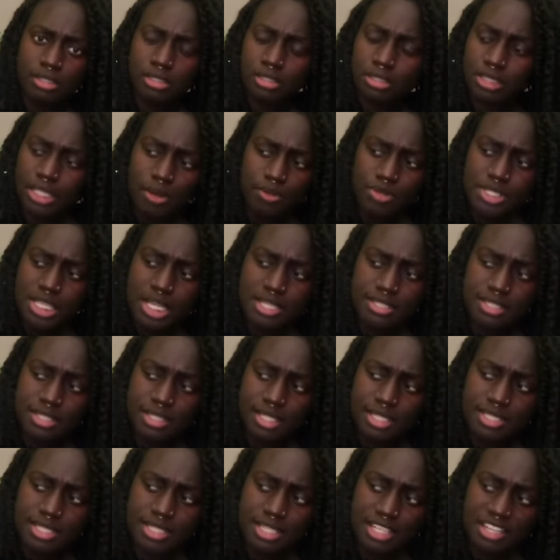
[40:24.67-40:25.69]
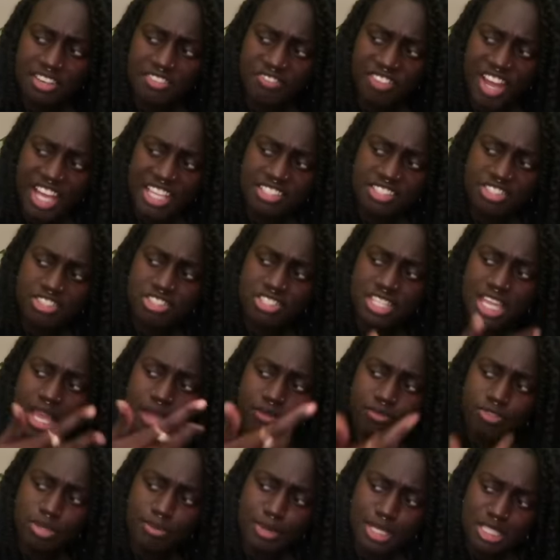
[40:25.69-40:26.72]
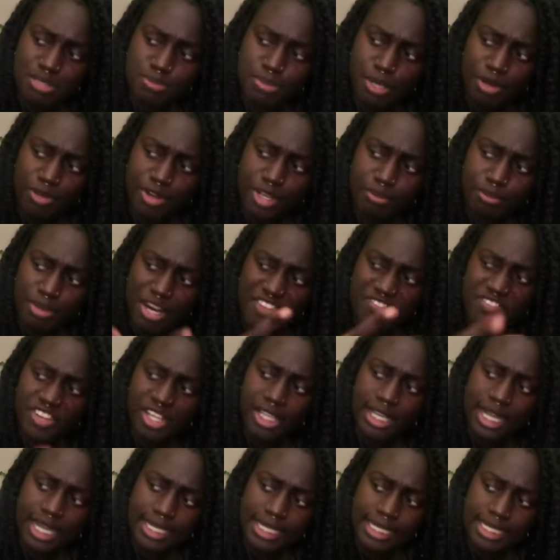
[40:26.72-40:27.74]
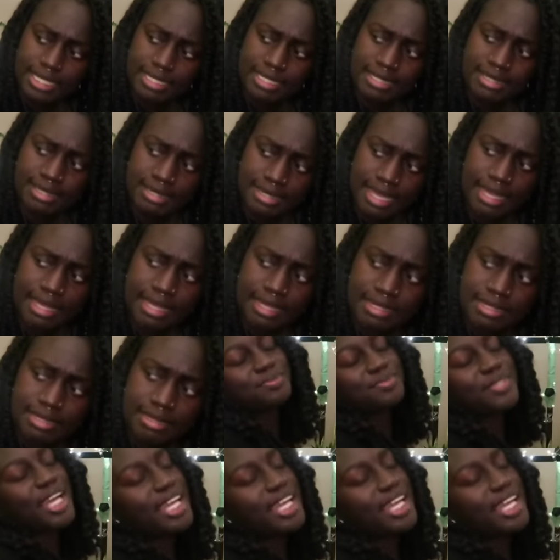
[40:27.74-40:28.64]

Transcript: That was unsolicited advice. It just came to my spirit, but I felt like I needed to say it.